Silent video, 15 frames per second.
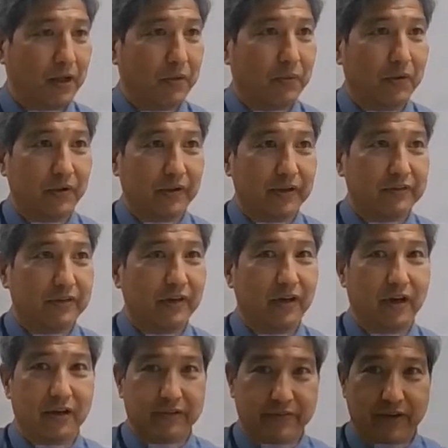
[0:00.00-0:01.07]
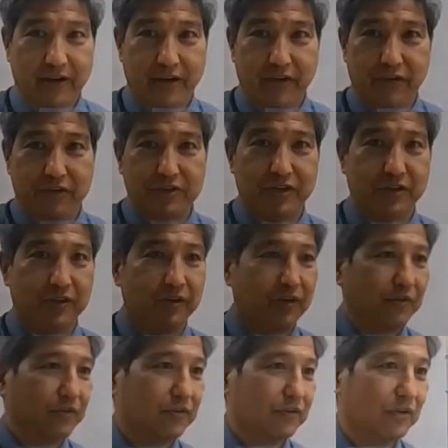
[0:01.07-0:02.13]
Well, let's say all the hydrogen
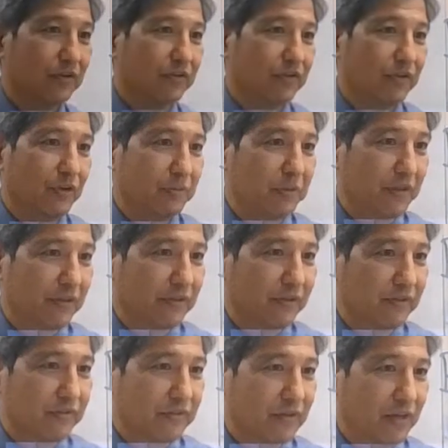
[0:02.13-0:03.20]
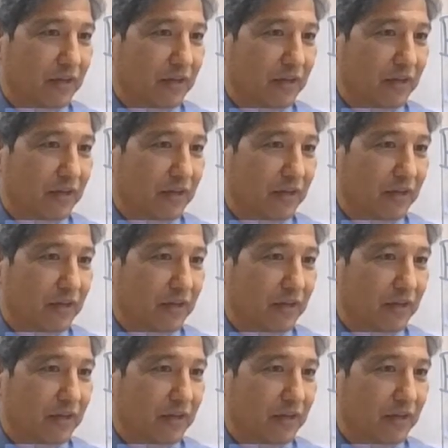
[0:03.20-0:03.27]
was consumed in this.